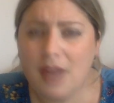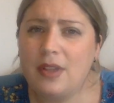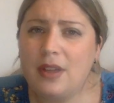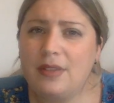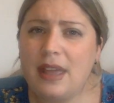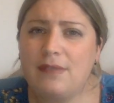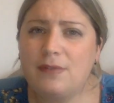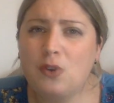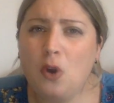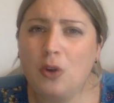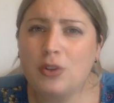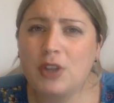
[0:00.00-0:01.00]
that they've
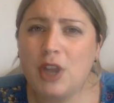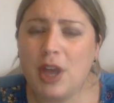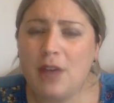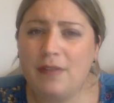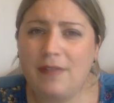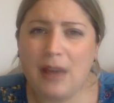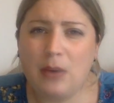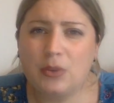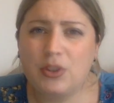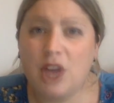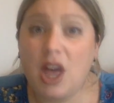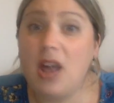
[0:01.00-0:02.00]
not
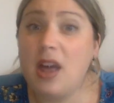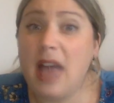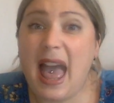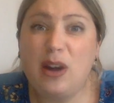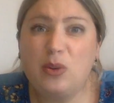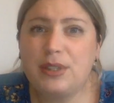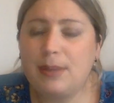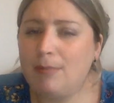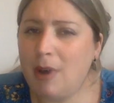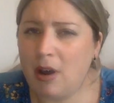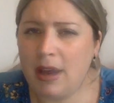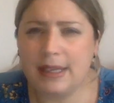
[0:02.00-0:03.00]
felt held in
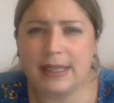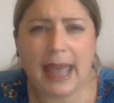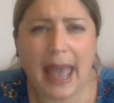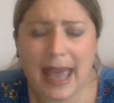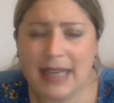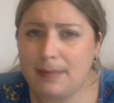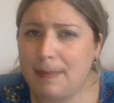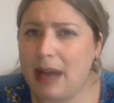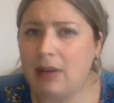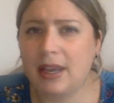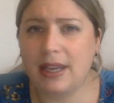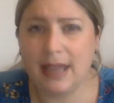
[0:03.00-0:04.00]
mind, cared
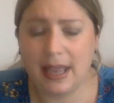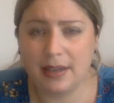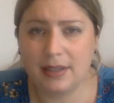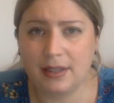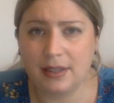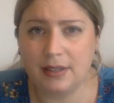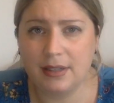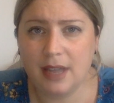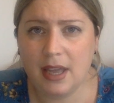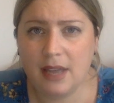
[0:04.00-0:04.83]
about, connected,